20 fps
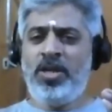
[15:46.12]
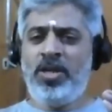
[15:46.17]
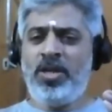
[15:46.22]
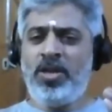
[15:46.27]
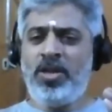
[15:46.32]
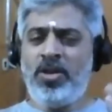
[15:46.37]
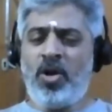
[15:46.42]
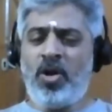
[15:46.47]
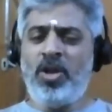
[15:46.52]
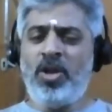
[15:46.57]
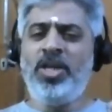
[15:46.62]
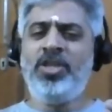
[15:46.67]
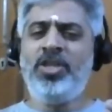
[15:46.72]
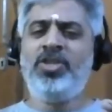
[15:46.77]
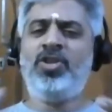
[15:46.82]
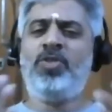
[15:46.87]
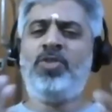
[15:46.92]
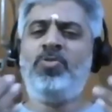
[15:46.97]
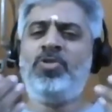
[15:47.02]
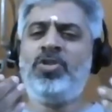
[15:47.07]
knowledge
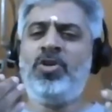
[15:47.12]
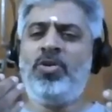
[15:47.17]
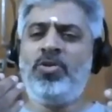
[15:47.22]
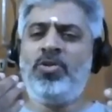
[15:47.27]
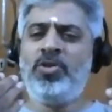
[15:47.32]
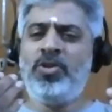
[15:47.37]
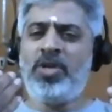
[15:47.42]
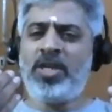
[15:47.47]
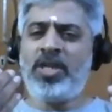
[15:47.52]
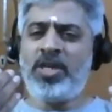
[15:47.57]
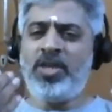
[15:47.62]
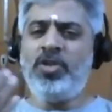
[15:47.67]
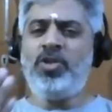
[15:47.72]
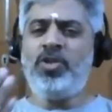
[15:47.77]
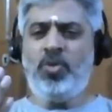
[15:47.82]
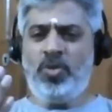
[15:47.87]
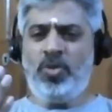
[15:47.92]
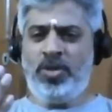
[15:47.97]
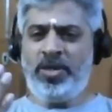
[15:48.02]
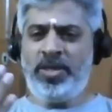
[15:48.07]
or without your
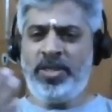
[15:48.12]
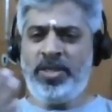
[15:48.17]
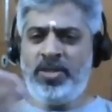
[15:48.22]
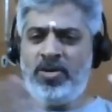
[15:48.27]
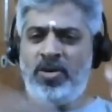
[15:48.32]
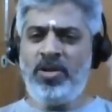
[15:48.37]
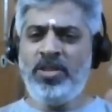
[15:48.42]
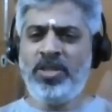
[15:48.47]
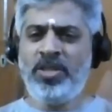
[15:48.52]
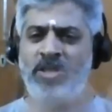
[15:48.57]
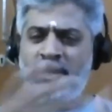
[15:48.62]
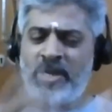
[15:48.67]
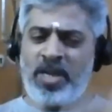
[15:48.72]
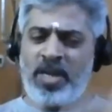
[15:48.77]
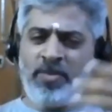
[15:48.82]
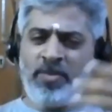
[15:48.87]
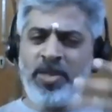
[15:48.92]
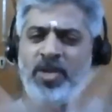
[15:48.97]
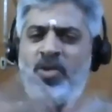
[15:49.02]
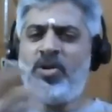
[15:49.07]
control, right? All these are
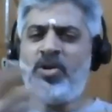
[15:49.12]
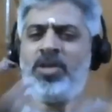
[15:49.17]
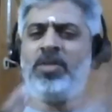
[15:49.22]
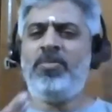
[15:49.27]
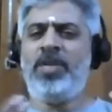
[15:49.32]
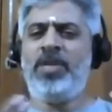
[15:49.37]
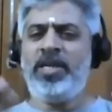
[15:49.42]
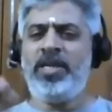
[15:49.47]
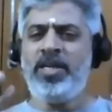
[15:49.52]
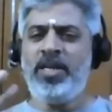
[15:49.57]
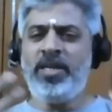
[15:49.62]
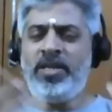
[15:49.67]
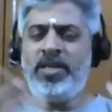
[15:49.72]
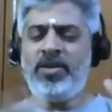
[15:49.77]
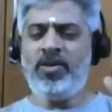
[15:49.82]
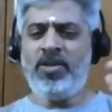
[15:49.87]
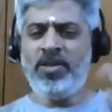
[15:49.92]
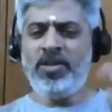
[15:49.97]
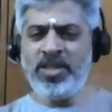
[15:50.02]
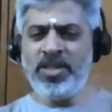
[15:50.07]
happening automatically.
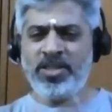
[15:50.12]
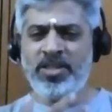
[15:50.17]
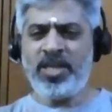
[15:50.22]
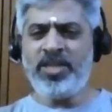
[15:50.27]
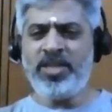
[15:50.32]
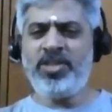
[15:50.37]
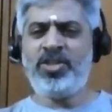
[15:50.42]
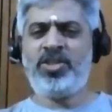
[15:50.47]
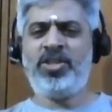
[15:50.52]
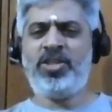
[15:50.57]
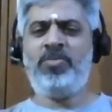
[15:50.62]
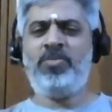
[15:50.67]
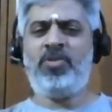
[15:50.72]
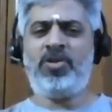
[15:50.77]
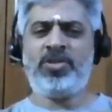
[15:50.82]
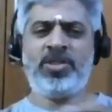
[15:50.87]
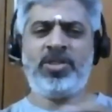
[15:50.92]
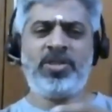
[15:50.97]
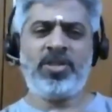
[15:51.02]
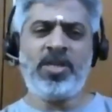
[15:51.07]
All these digestion
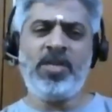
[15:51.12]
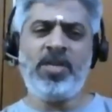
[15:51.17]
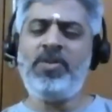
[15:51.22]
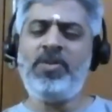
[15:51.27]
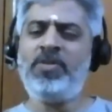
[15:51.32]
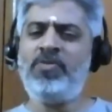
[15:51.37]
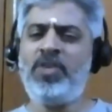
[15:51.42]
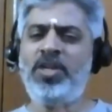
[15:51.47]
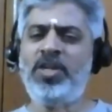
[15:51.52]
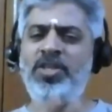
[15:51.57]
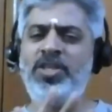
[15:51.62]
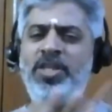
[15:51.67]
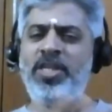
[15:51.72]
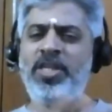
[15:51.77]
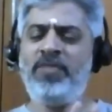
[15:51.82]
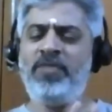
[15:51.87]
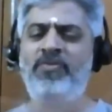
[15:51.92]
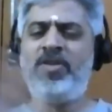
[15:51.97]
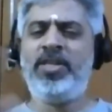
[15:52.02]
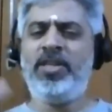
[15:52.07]
process, liver
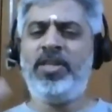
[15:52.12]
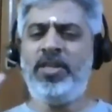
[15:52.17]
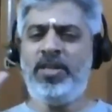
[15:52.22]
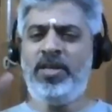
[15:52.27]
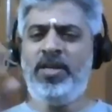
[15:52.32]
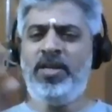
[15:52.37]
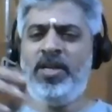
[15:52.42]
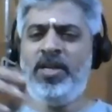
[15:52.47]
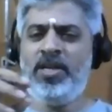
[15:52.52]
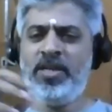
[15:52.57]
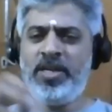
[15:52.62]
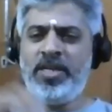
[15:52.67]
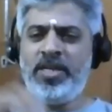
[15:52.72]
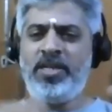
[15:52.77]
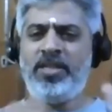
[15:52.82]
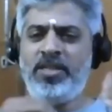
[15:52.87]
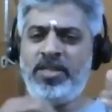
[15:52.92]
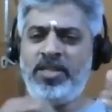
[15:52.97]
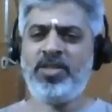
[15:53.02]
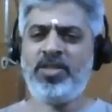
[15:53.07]
functioning, everything, right?
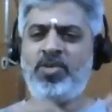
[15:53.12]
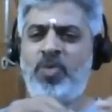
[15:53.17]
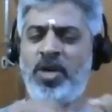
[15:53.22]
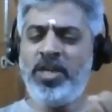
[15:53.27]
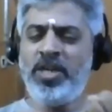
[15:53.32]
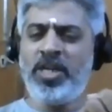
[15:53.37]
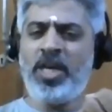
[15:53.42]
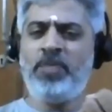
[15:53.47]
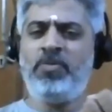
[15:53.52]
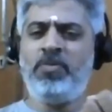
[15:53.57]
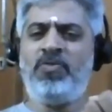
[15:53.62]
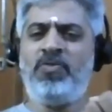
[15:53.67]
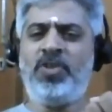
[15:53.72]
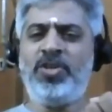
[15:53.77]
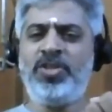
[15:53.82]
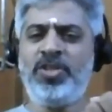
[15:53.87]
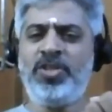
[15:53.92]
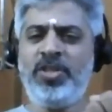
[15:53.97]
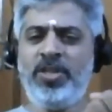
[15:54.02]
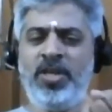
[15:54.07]
This is one type of
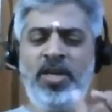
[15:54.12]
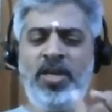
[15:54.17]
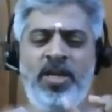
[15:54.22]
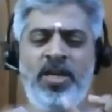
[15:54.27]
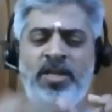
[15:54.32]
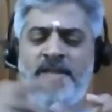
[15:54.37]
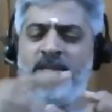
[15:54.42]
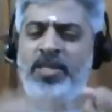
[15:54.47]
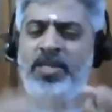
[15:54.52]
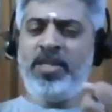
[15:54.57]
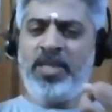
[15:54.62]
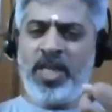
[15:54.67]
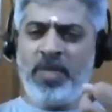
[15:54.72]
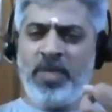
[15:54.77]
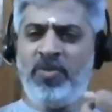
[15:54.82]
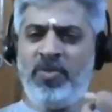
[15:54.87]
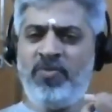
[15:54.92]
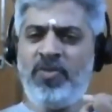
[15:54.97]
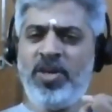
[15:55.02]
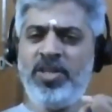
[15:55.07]
function. The other
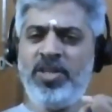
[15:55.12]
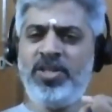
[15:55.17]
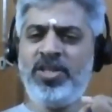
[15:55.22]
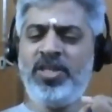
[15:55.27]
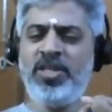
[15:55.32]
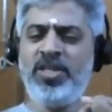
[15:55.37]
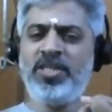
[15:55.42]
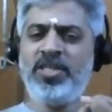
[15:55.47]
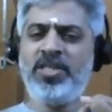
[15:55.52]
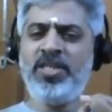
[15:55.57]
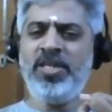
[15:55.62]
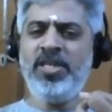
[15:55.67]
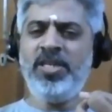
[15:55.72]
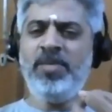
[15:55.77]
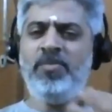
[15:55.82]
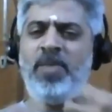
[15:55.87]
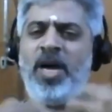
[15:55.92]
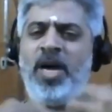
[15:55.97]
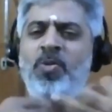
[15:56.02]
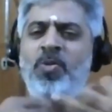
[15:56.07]
type of function is the
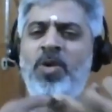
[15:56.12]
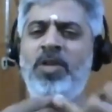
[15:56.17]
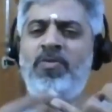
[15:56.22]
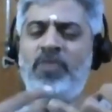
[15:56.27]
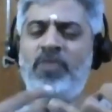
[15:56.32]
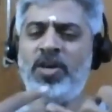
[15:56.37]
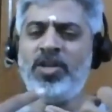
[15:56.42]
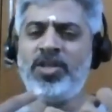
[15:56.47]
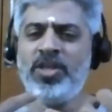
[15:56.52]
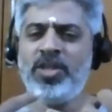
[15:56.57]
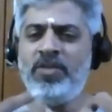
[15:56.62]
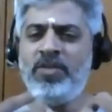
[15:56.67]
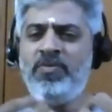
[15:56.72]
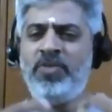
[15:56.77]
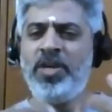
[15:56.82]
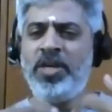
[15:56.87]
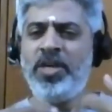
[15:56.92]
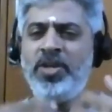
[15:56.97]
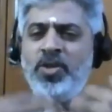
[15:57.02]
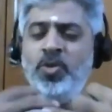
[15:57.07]
manual function,
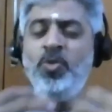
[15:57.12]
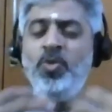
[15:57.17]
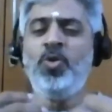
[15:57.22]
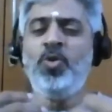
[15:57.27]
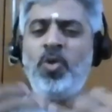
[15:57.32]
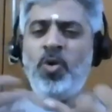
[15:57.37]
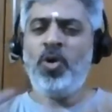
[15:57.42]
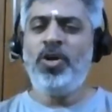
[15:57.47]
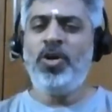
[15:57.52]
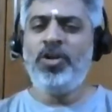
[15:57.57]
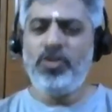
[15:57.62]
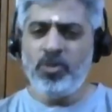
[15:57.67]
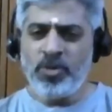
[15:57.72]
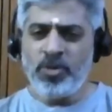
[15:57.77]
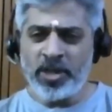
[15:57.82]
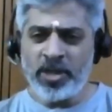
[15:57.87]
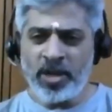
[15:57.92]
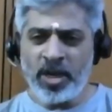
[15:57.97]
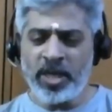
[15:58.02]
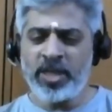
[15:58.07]
where you go and do
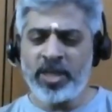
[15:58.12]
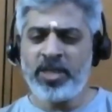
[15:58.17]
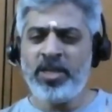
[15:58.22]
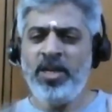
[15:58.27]
it, like